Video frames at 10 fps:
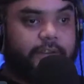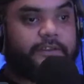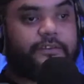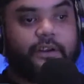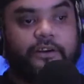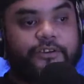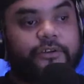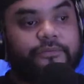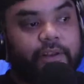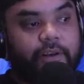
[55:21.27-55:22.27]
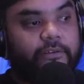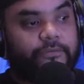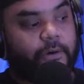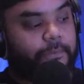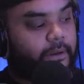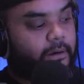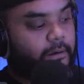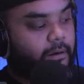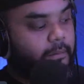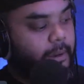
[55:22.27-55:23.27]
Started shooting videos for me.
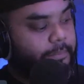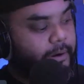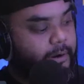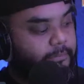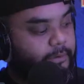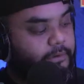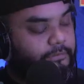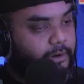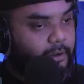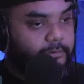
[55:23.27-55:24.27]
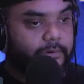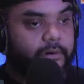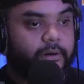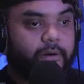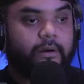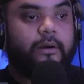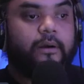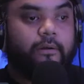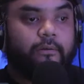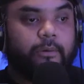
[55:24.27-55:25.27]
All my parody music videos
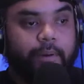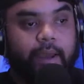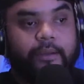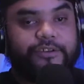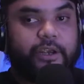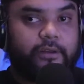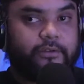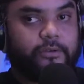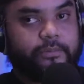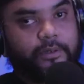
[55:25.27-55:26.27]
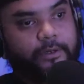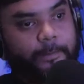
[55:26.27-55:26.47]
were by JL Jupiter.